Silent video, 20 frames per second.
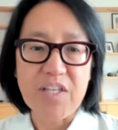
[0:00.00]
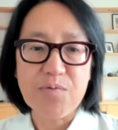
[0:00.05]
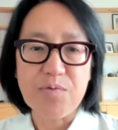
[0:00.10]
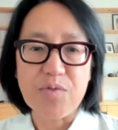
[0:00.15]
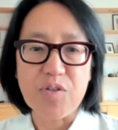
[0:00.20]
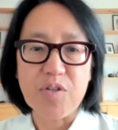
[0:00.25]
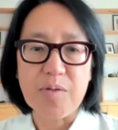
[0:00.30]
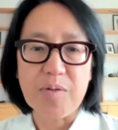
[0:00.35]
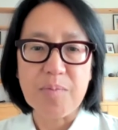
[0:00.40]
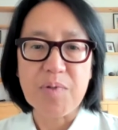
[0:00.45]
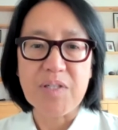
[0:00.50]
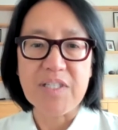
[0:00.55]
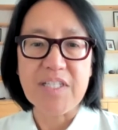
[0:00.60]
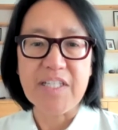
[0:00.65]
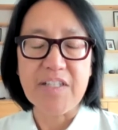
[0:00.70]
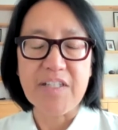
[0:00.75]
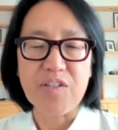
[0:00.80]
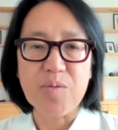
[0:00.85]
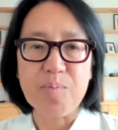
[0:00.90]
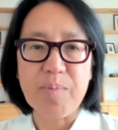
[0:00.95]
best for a
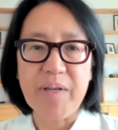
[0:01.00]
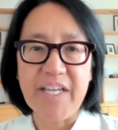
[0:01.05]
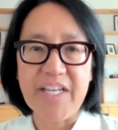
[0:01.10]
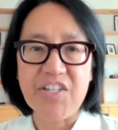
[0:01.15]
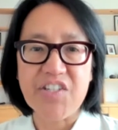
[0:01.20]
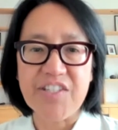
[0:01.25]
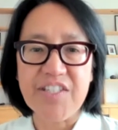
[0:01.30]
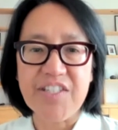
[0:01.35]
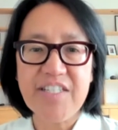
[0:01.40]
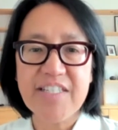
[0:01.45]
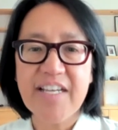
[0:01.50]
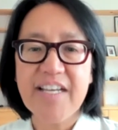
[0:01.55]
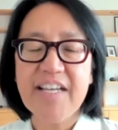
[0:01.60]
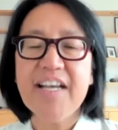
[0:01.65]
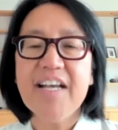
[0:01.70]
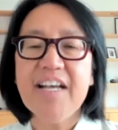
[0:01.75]
particular patient.